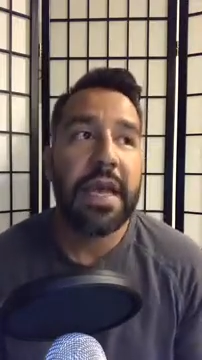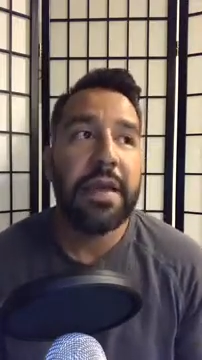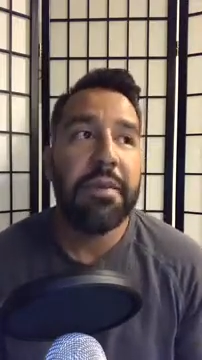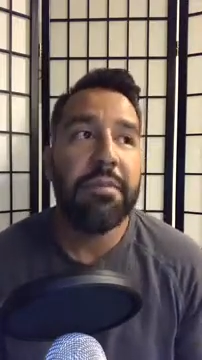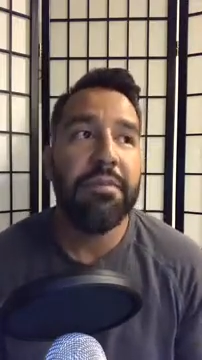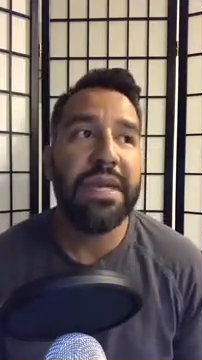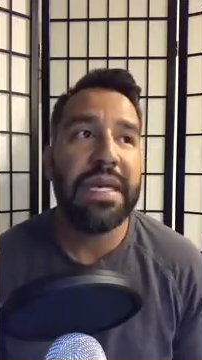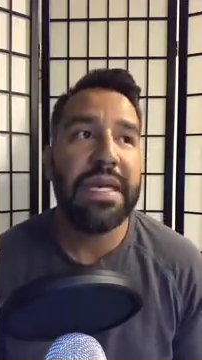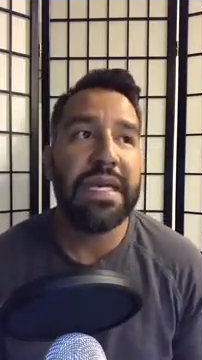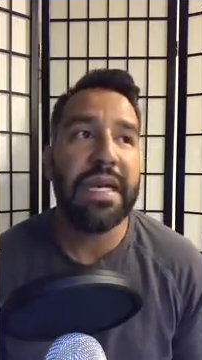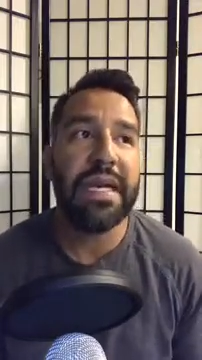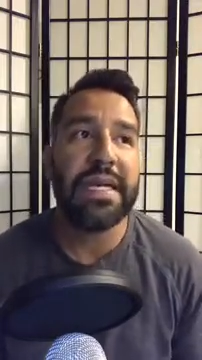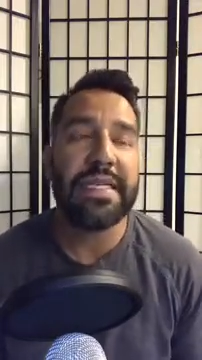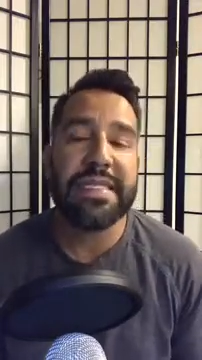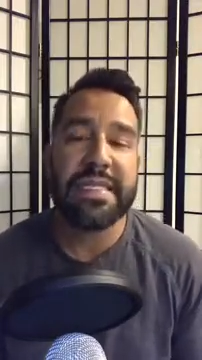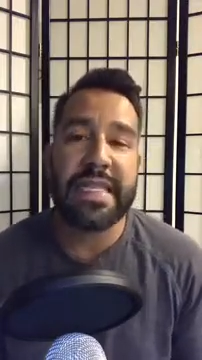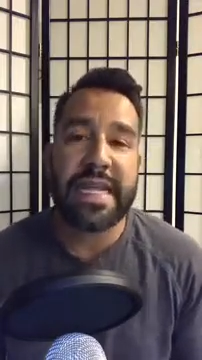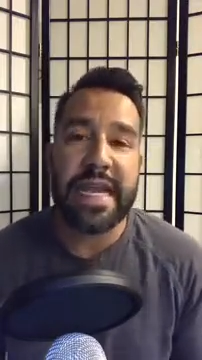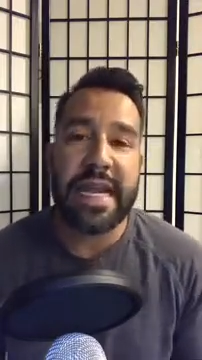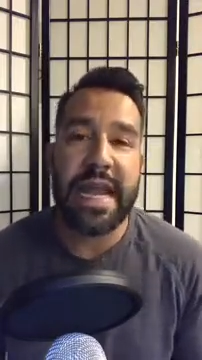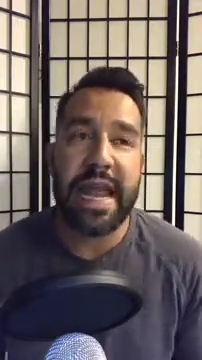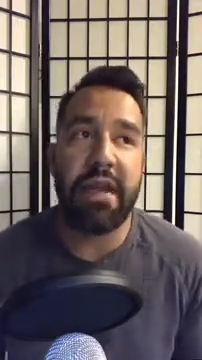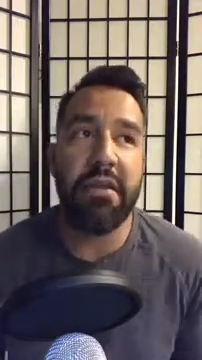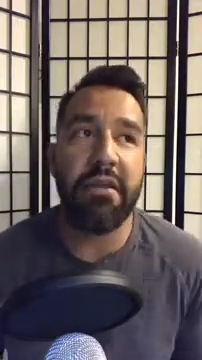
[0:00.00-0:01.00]
because the
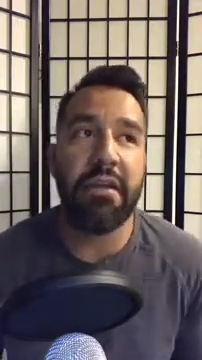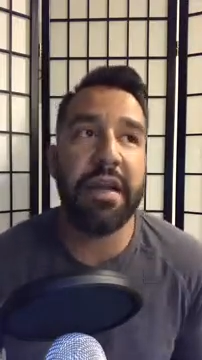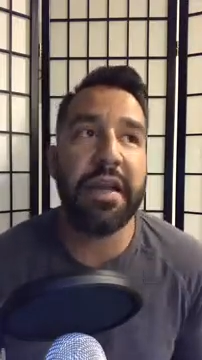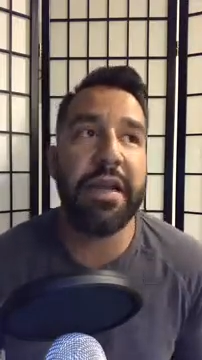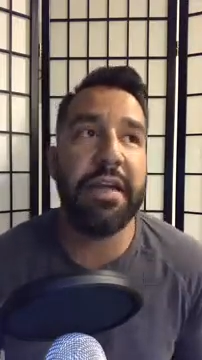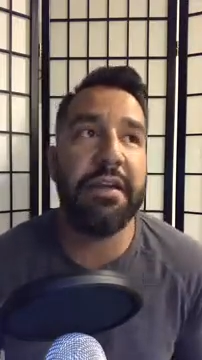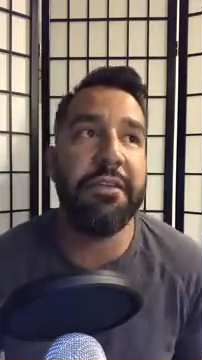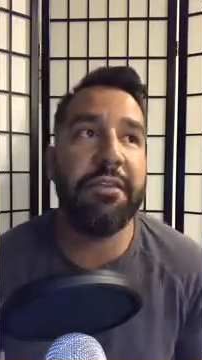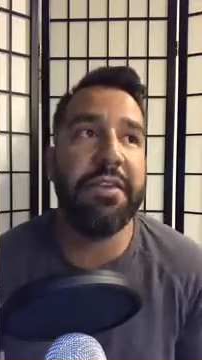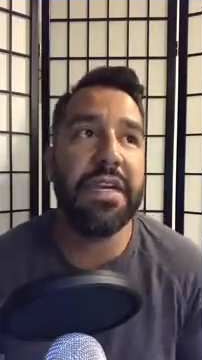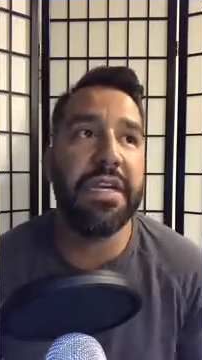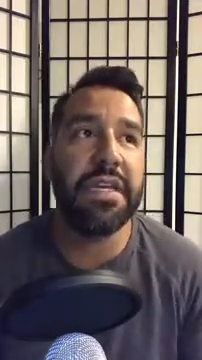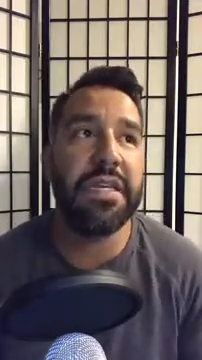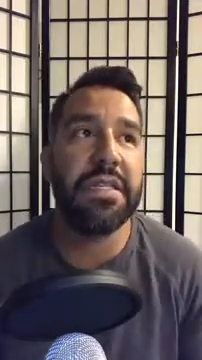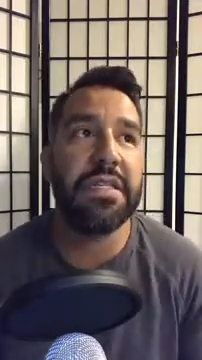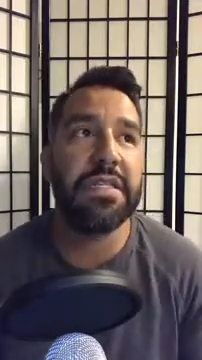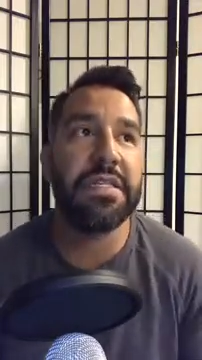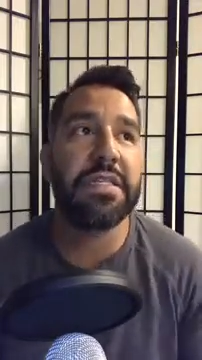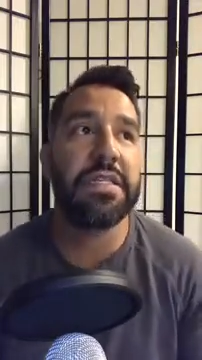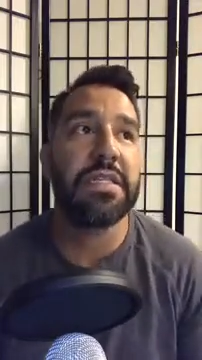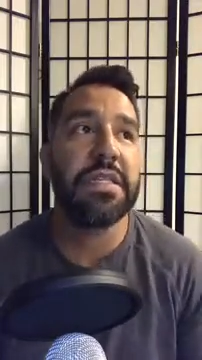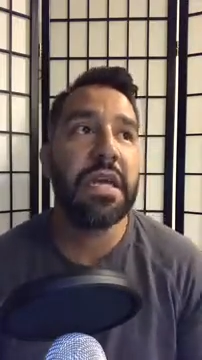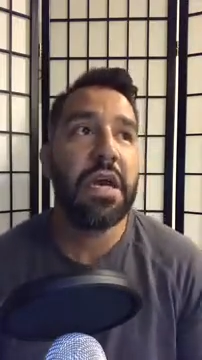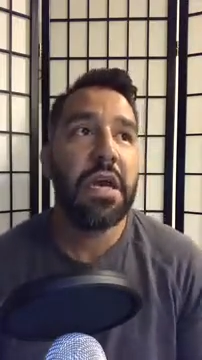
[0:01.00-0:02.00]
narrative
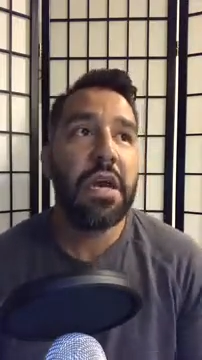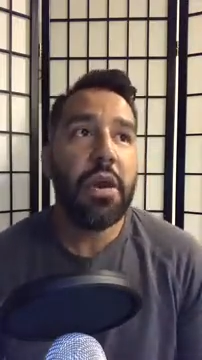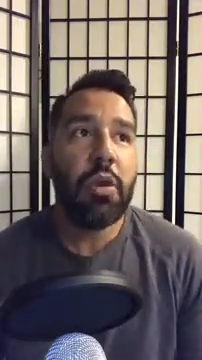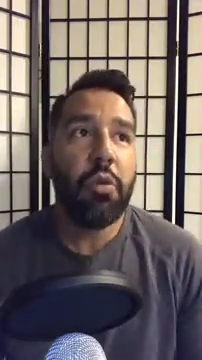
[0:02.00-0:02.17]
is